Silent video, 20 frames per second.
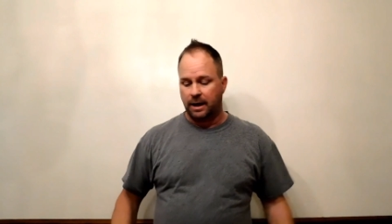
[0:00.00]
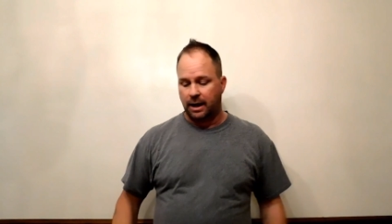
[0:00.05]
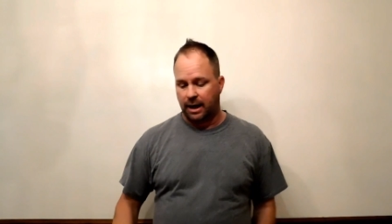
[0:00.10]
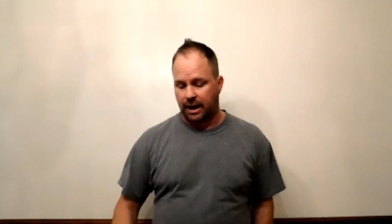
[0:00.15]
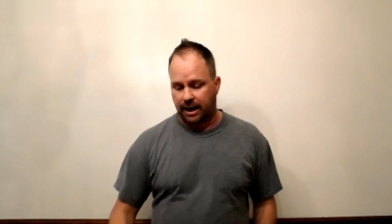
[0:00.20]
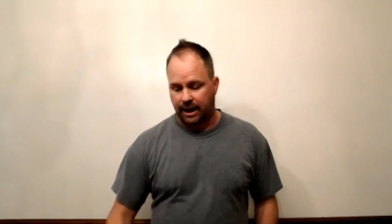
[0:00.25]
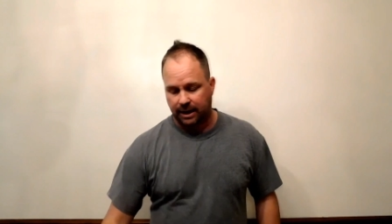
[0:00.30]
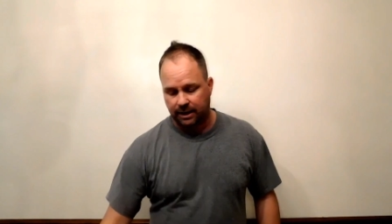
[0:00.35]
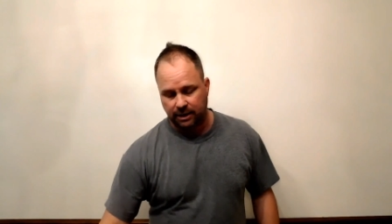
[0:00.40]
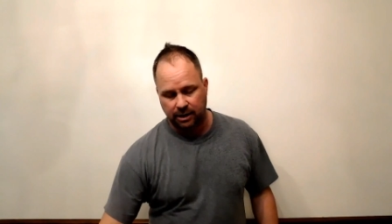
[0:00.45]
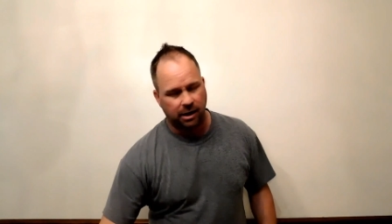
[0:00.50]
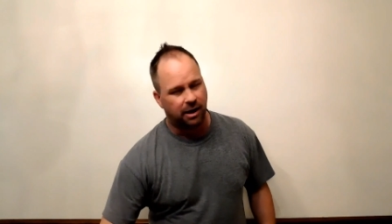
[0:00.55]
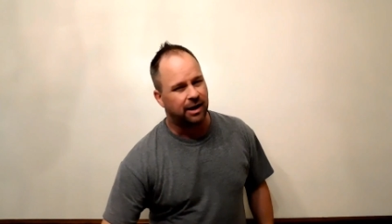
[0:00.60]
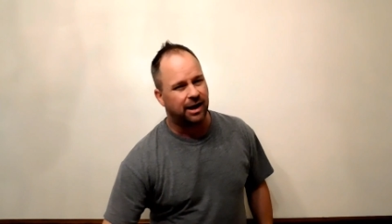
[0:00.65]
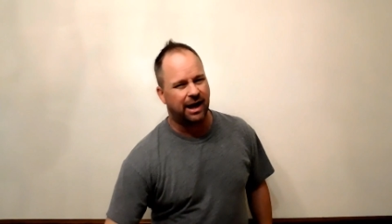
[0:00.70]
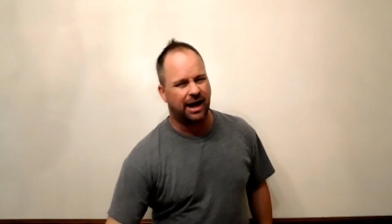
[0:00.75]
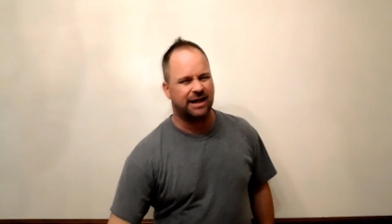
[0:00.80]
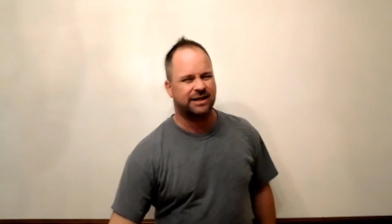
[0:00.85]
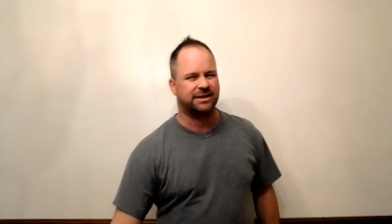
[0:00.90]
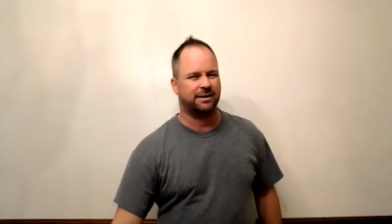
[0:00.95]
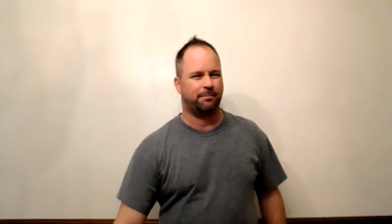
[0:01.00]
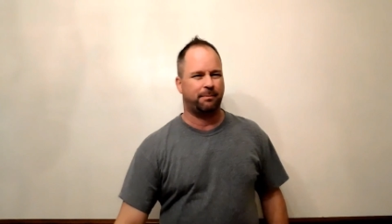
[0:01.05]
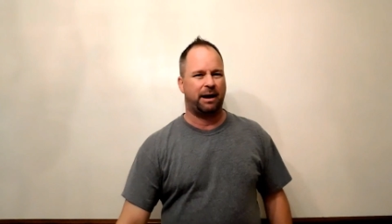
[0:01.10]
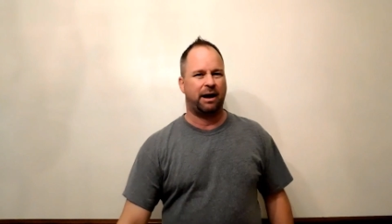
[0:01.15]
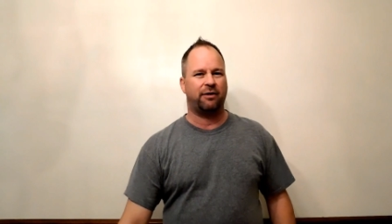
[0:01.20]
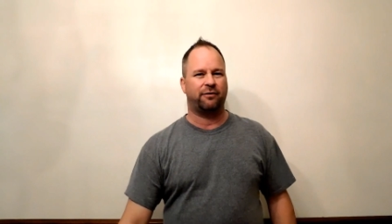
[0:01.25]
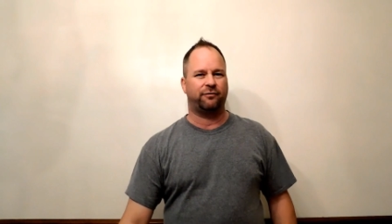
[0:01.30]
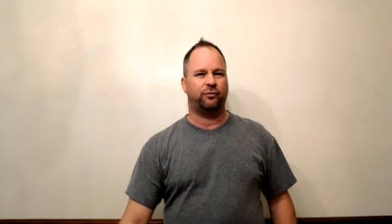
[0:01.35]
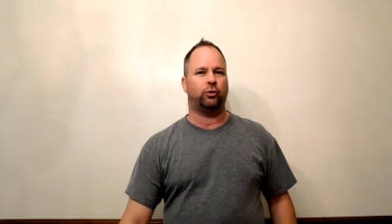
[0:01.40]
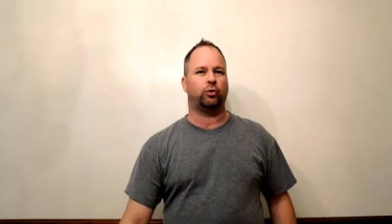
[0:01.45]
And uh, that's a
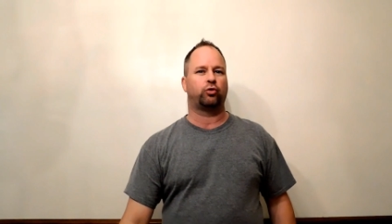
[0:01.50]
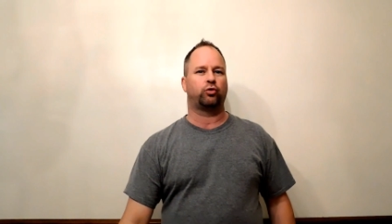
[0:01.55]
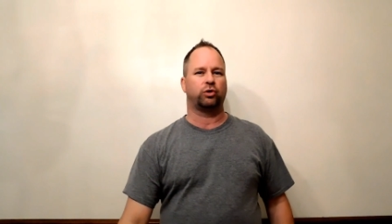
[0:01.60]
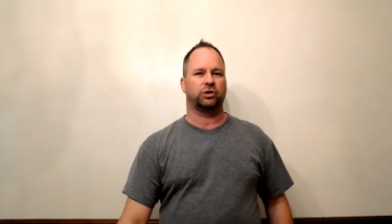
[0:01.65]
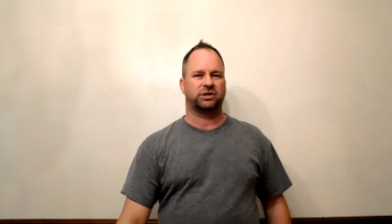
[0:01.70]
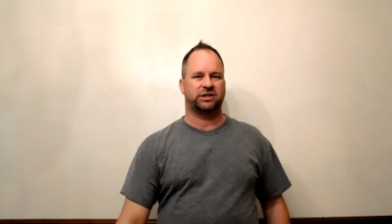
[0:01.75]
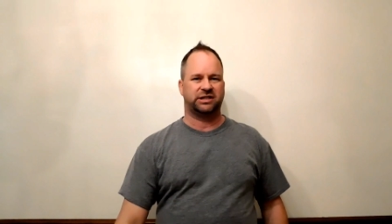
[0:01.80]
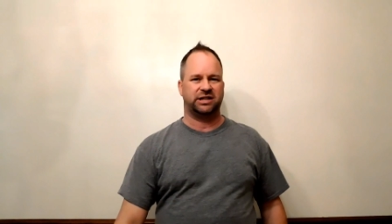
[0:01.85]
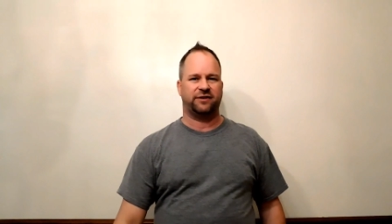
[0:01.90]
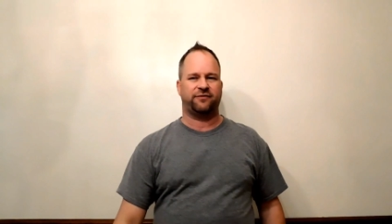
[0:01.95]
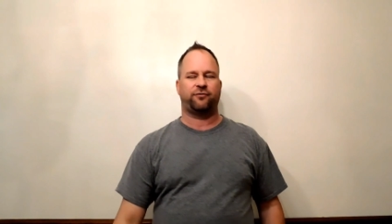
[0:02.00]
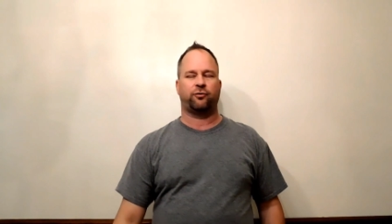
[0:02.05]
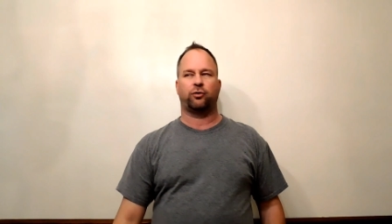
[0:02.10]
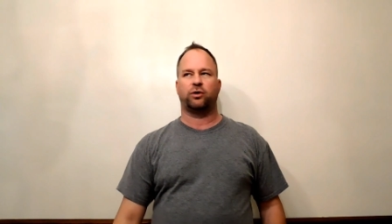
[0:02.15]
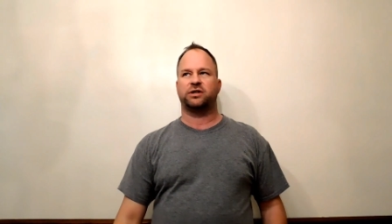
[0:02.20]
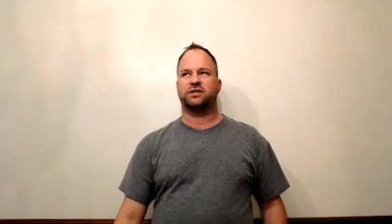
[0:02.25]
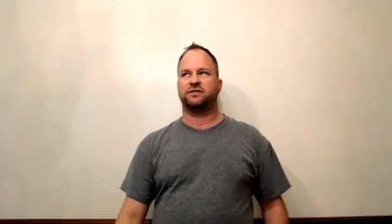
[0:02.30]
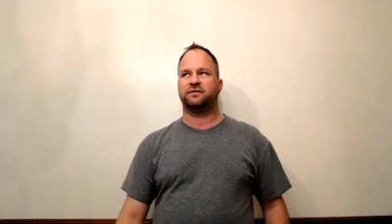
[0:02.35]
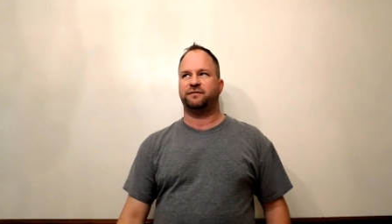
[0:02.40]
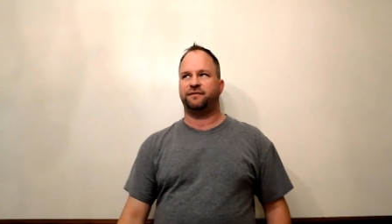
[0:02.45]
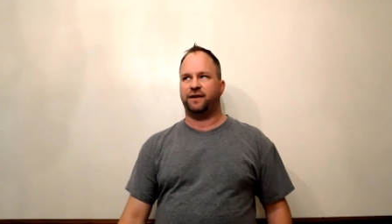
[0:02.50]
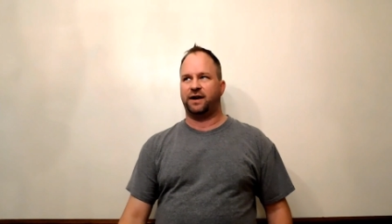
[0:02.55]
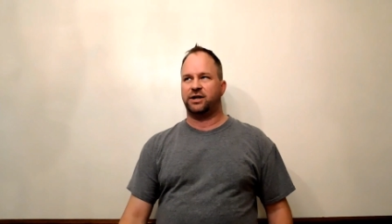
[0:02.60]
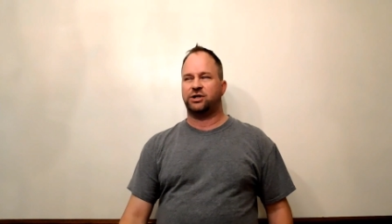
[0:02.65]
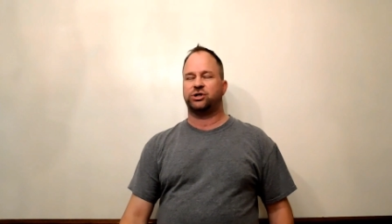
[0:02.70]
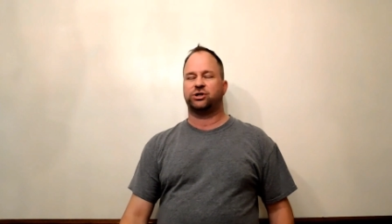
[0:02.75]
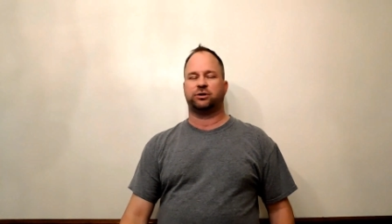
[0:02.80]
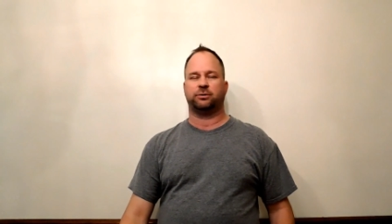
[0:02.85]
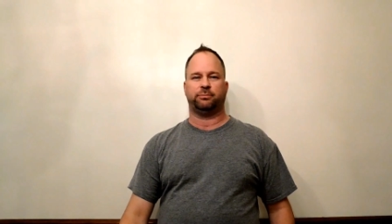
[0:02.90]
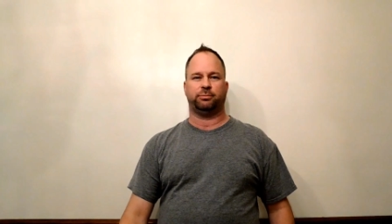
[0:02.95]
mouthful, cruciferous
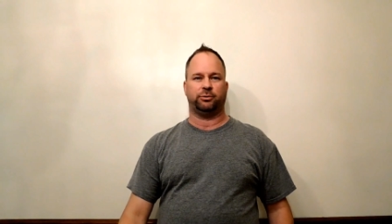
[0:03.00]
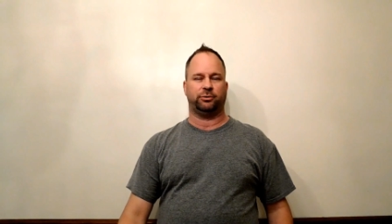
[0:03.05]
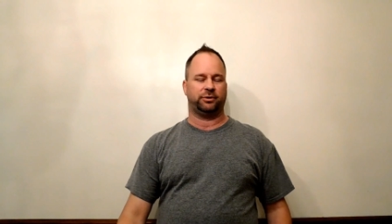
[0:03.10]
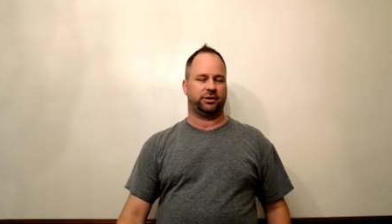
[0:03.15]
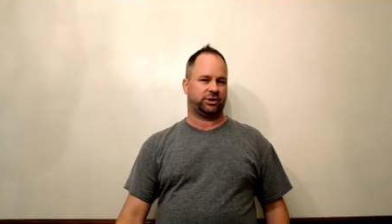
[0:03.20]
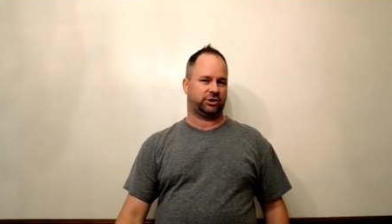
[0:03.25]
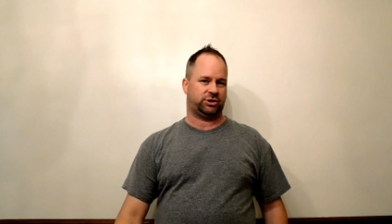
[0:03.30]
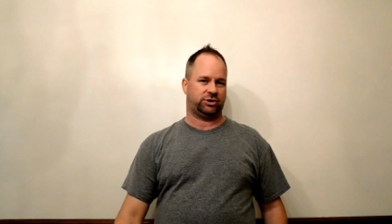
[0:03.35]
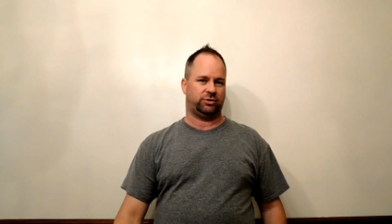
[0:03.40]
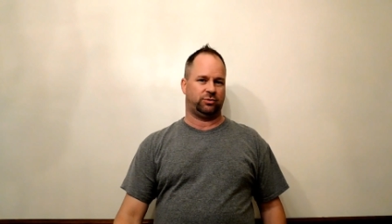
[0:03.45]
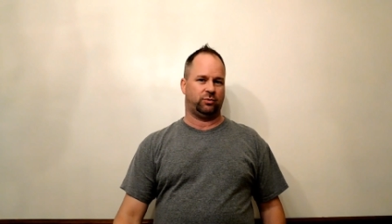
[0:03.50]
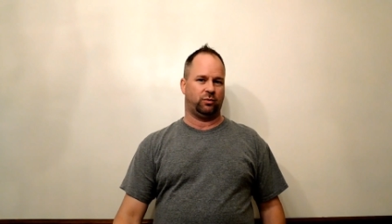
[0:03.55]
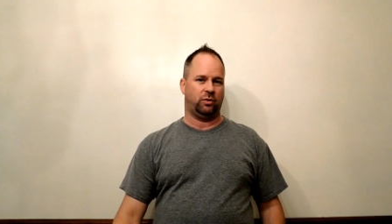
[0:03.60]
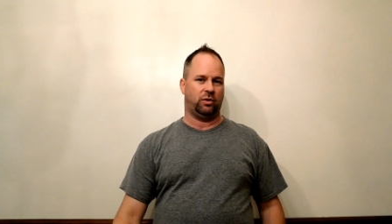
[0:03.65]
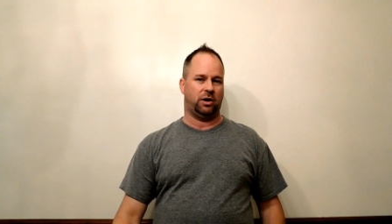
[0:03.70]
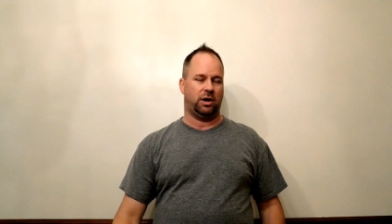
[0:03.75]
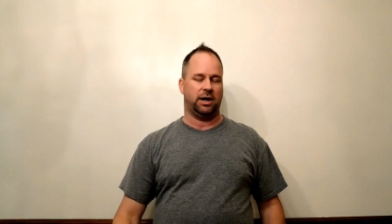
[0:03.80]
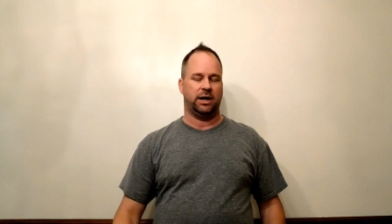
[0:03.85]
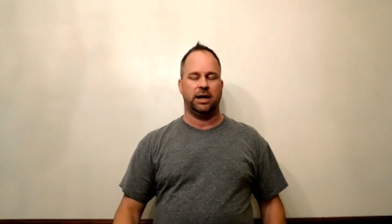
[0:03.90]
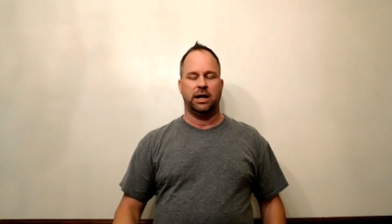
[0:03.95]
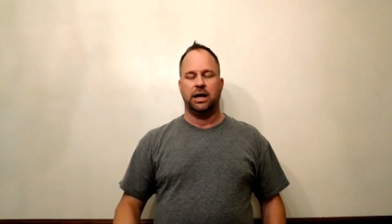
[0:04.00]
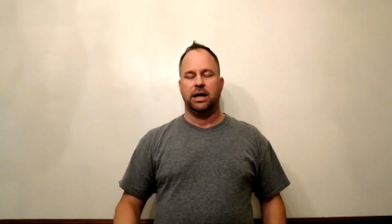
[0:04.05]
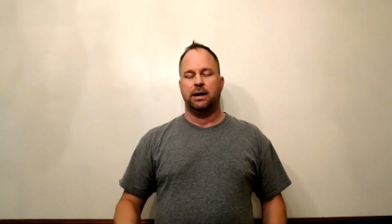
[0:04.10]
vegetable that you want.